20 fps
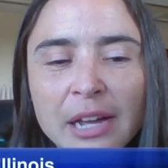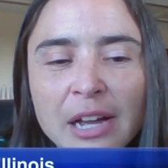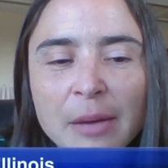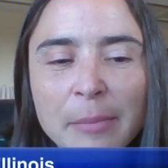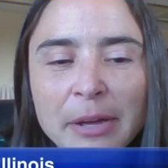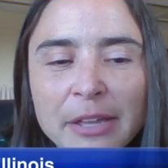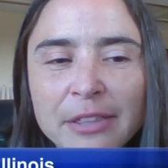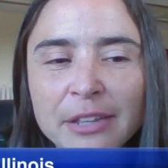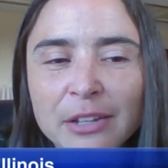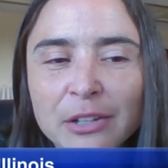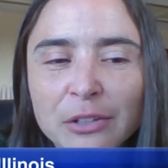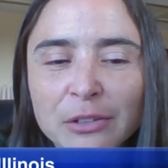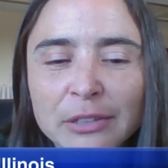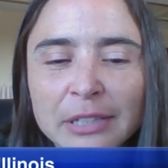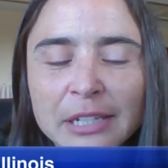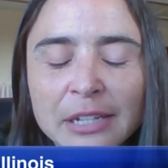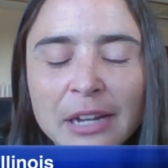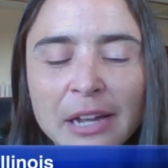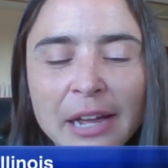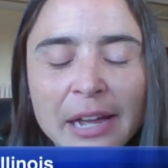Um, I think
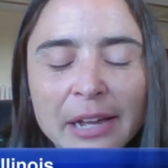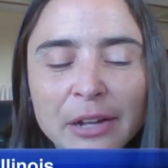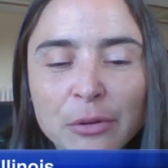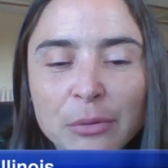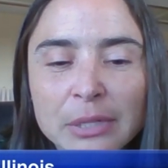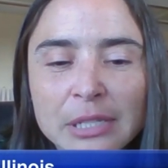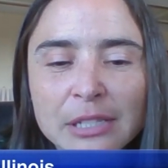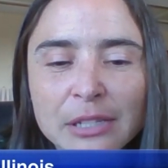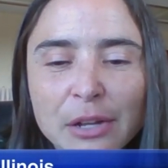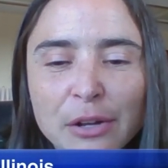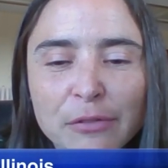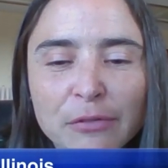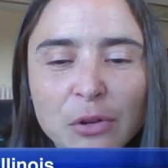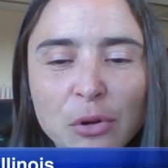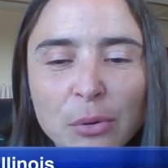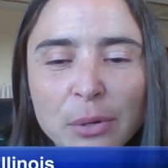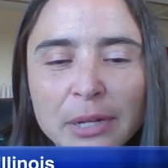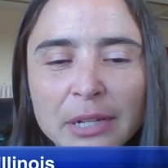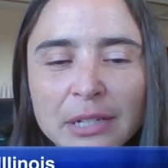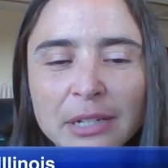Galena, I always love
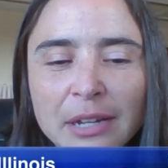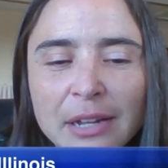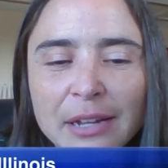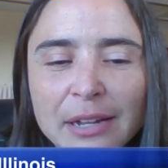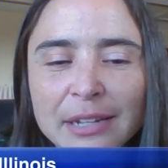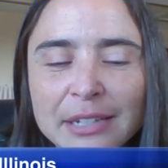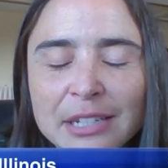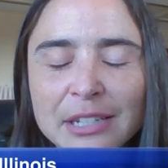going uh,